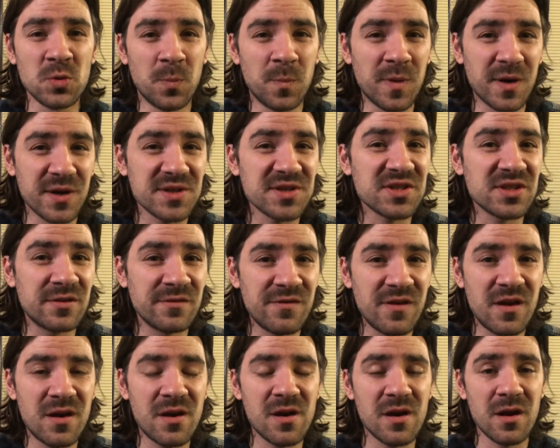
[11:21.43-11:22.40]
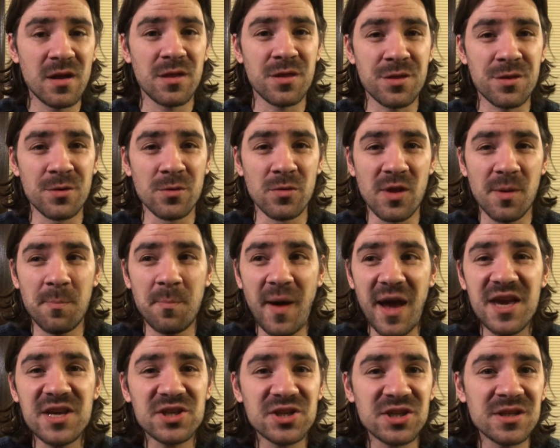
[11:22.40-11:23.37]
persevere through the
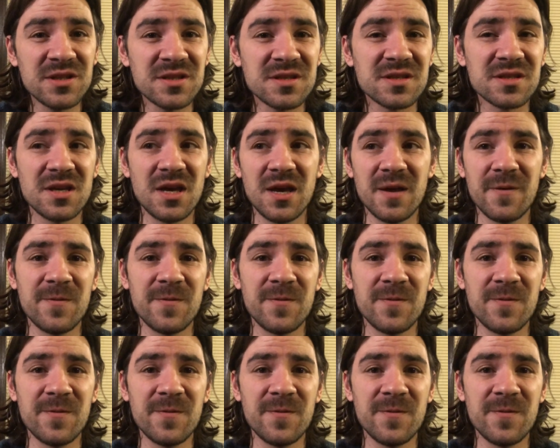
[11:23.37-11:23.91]
patience